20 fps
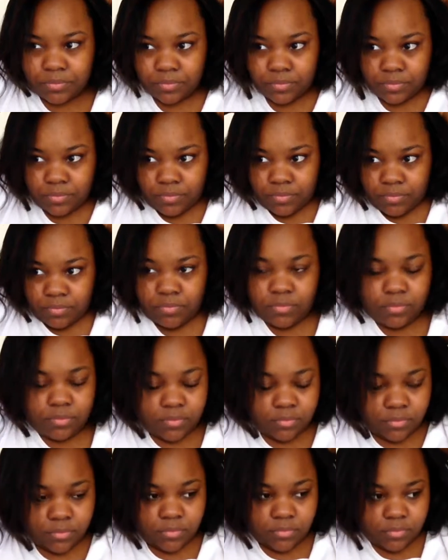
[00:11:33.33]

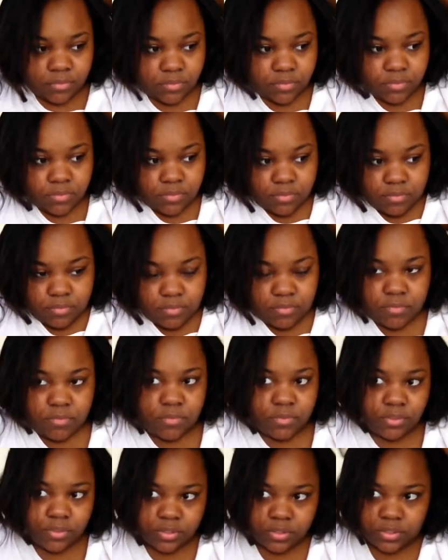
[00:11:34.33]

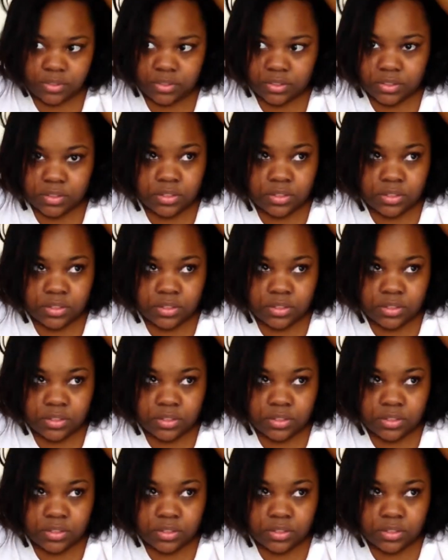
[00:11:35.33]
(silence)